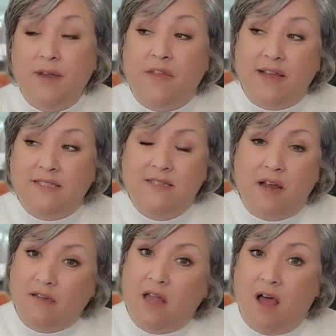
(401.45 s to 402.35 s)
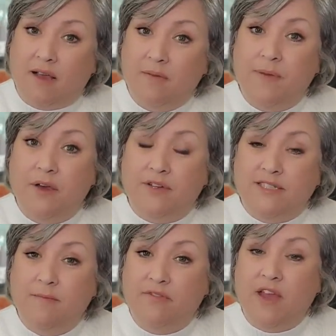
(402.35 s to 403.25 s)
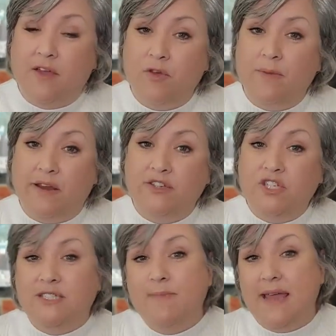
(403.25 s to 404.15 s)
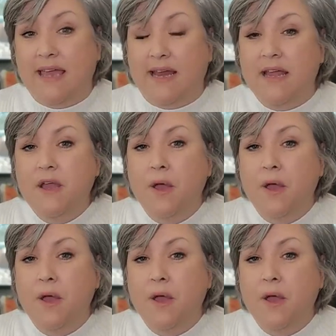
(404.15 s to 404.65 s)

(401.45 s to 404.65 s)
Now, that's not a lot compared to some of the other money she's making,